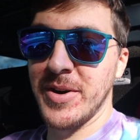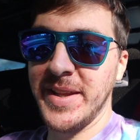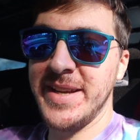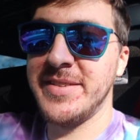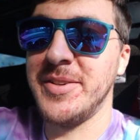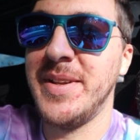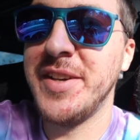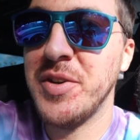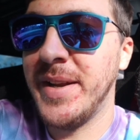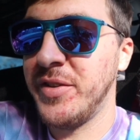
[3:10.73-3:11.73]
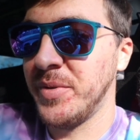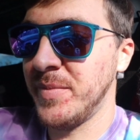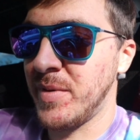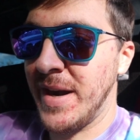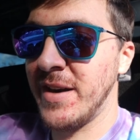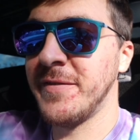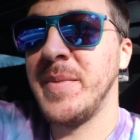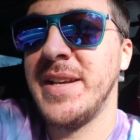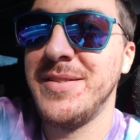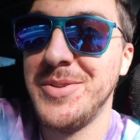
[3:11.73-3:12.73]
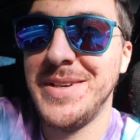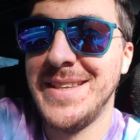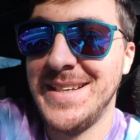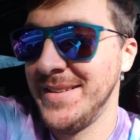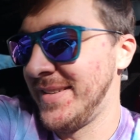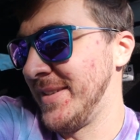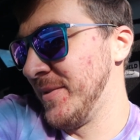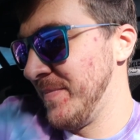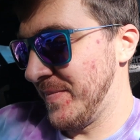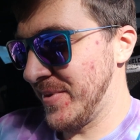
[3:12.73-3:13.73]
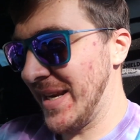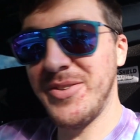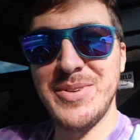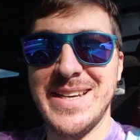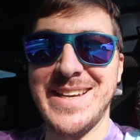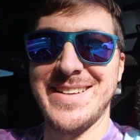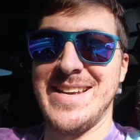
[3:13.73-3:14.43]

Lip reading: early, so like nobody's really prepared for me to do anything. So, but I do need to get